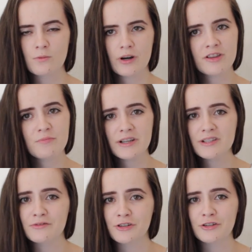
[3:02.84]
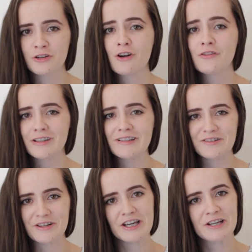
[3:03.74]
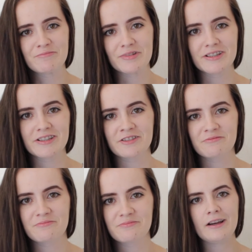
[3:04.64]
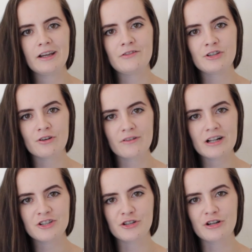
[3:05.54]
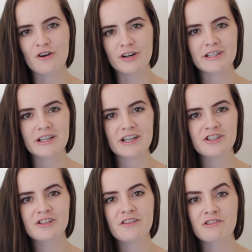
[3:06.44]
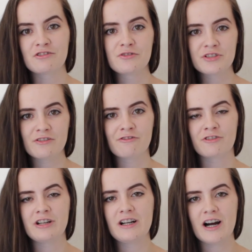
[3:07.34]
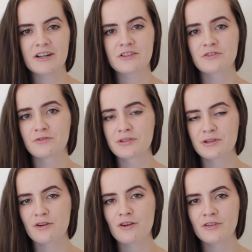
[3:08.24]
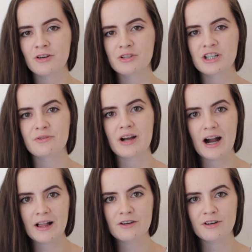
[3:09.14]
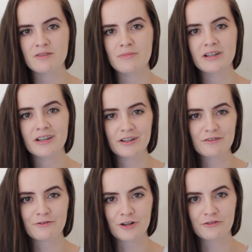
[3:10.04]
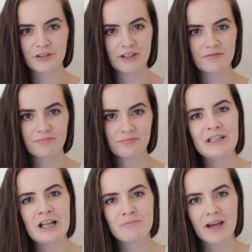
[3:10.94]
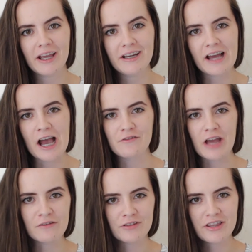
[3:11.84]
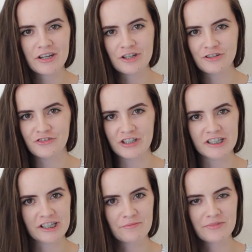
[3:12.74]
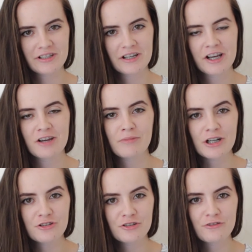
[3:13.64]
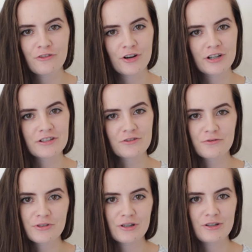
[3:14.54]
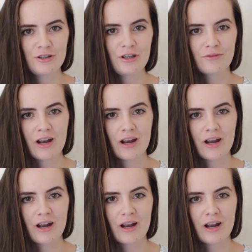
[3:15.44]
where the best food and coffee is on campus. If you're around during orientation, there are also free guided tours on offer, which I would highly recommend getting involved in. Number 8, have everything at your fingertips. Make sure your phone is also uni